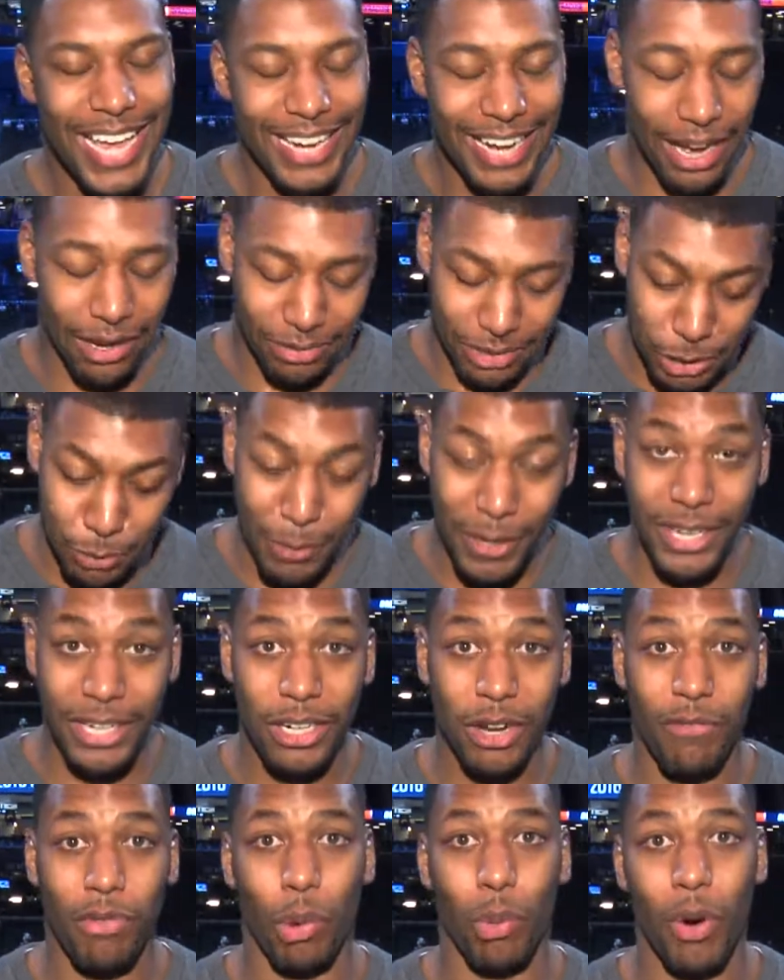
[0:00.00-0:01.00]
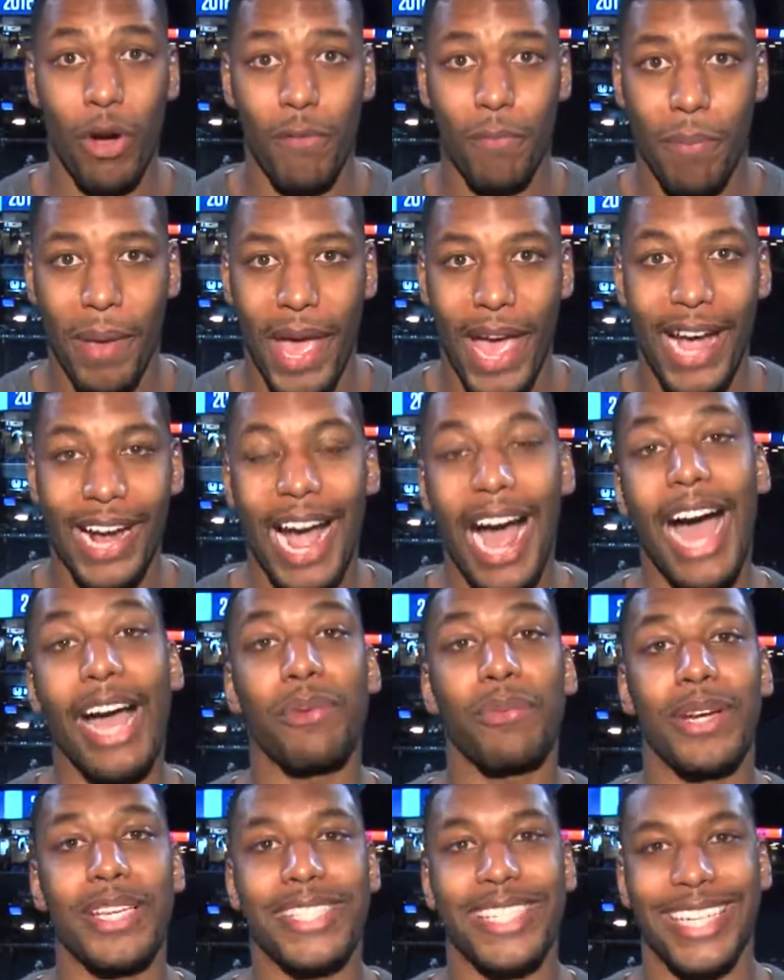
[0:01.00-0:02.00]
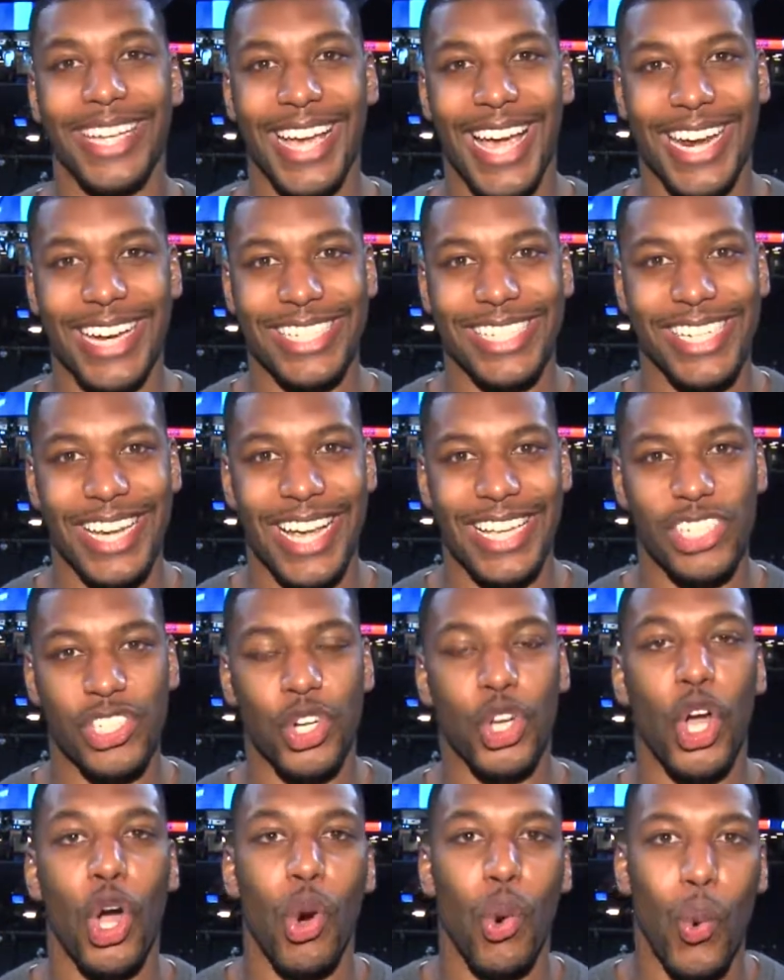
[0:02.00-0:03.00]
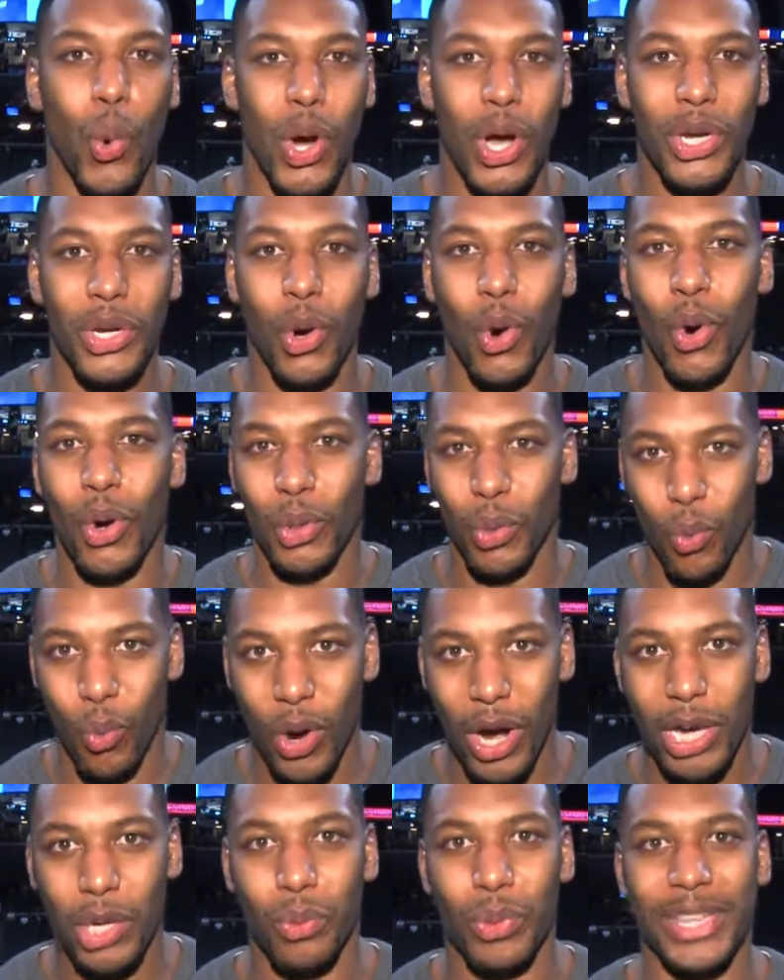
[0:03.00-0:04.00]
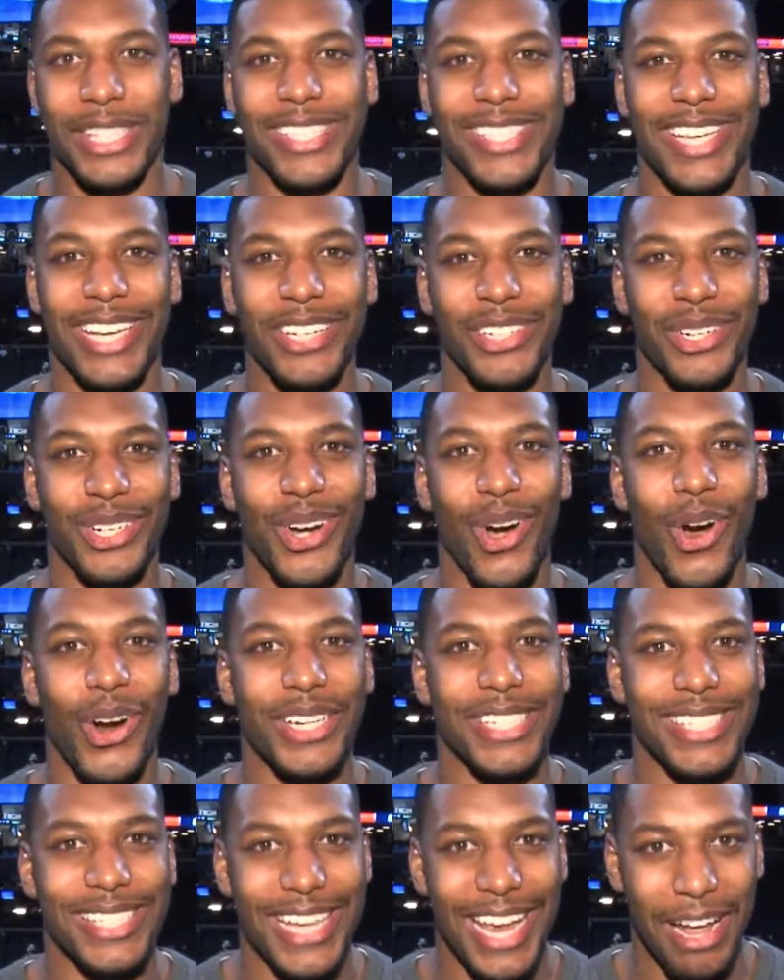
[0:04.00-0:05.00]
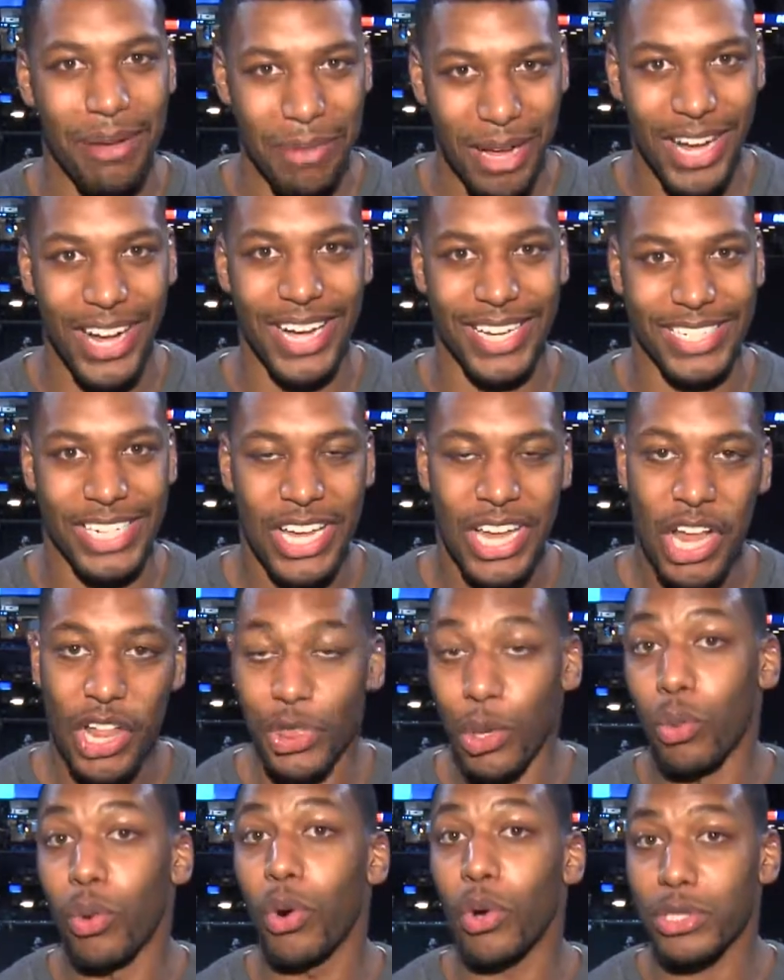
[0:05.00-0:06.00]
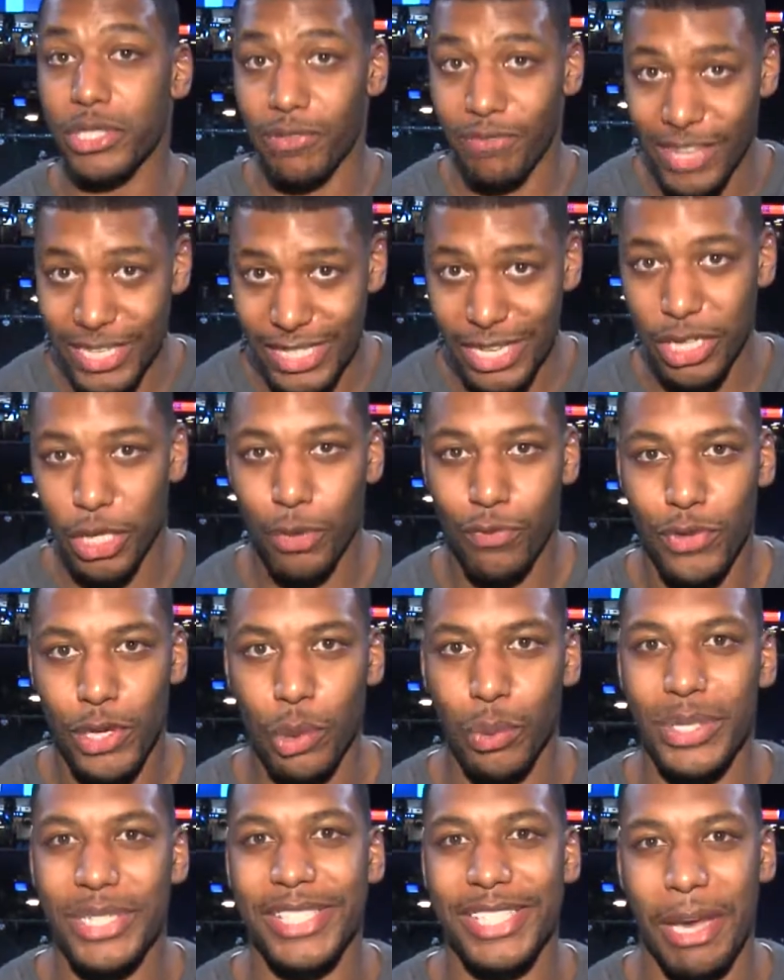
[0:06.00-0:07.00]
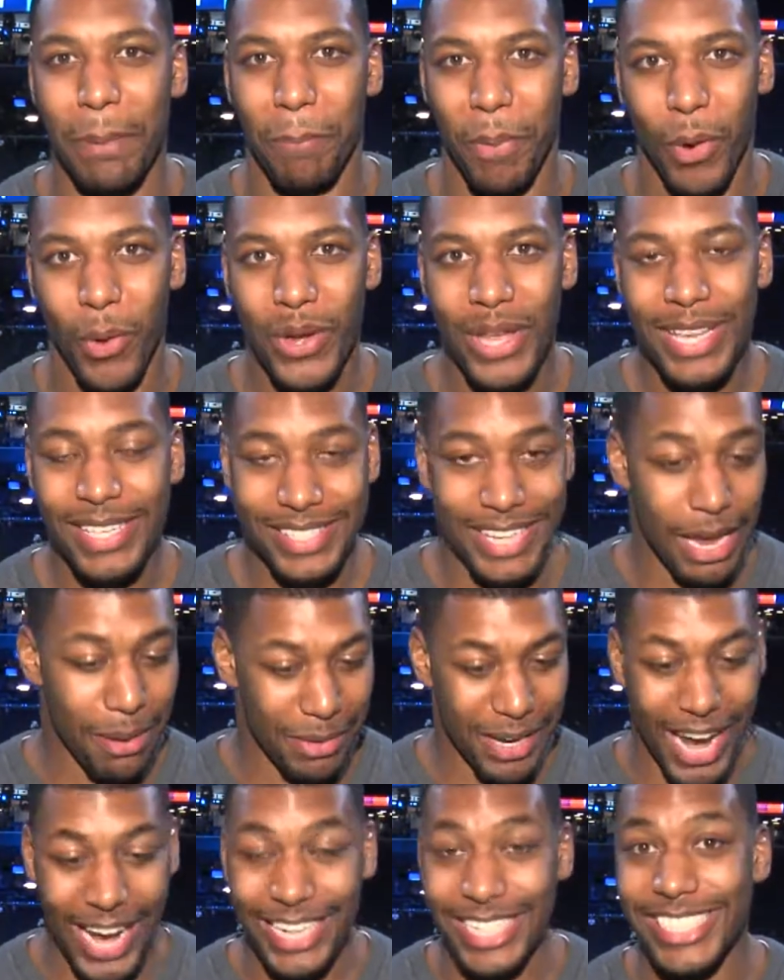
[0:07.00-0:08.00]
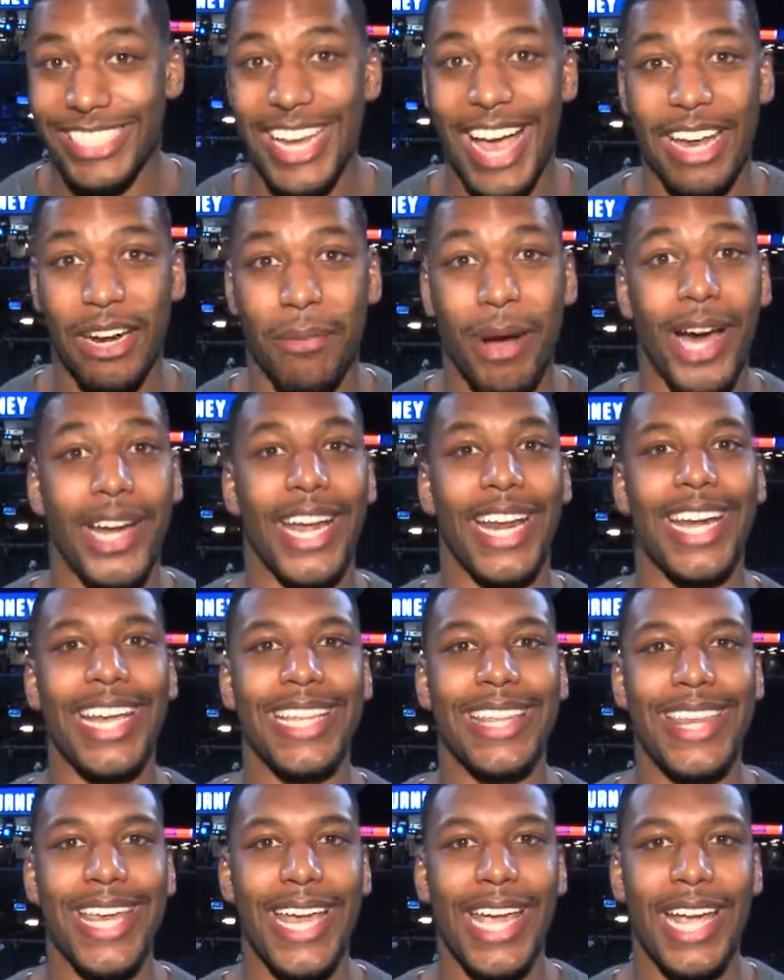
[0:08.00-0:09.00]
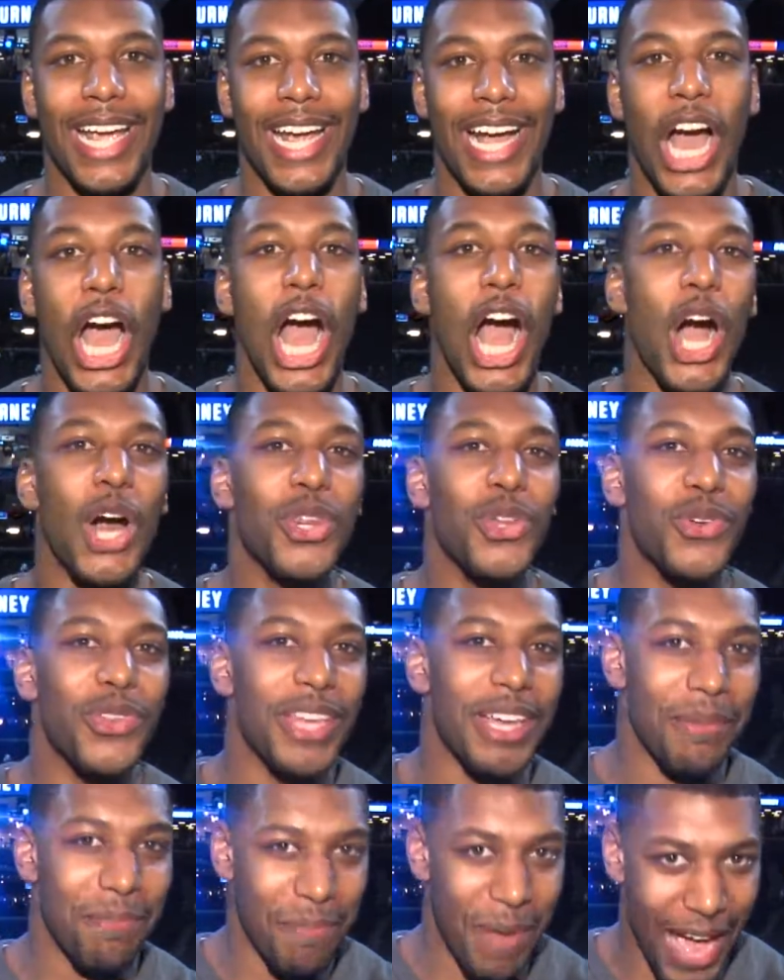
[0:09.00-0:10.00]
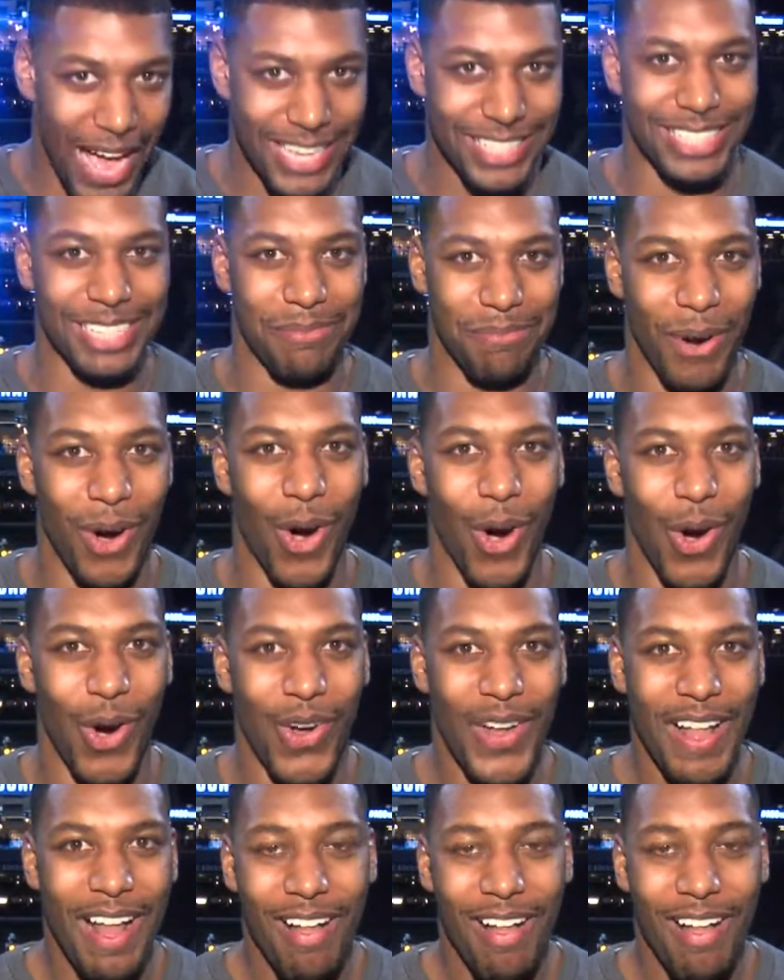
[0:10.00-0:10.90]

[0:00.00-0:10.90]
Now, speaking of the Wolfpack, I recently had a chance to go one-on-one -on -one with senior guard Sam Hunt. The rules of this interview were simple. Sam and I could chat about anything other than basketball.